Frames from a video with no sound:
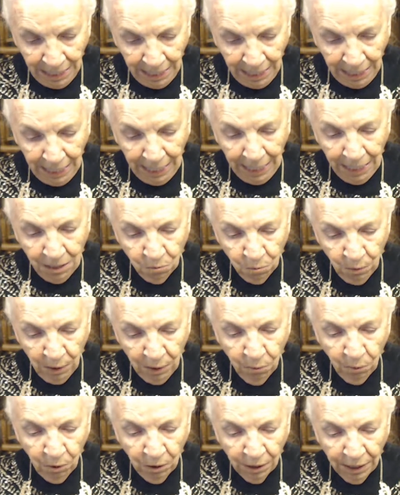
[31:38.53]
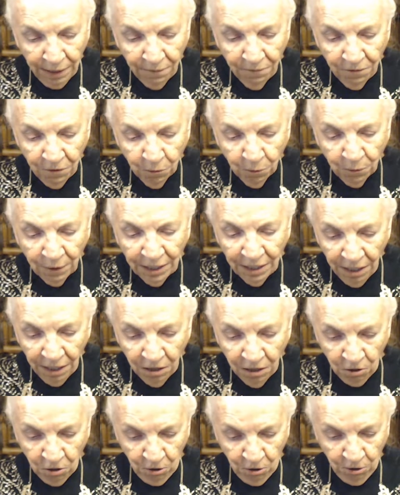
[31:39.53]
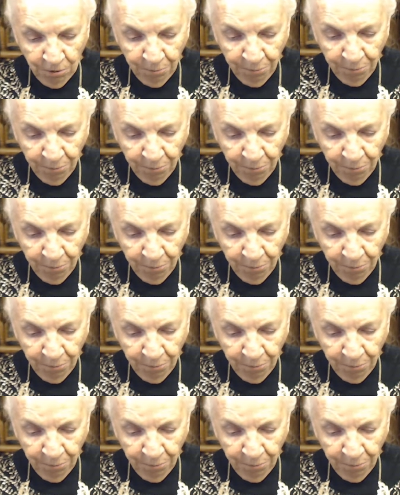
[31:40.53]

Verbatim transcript: and we will give you the younger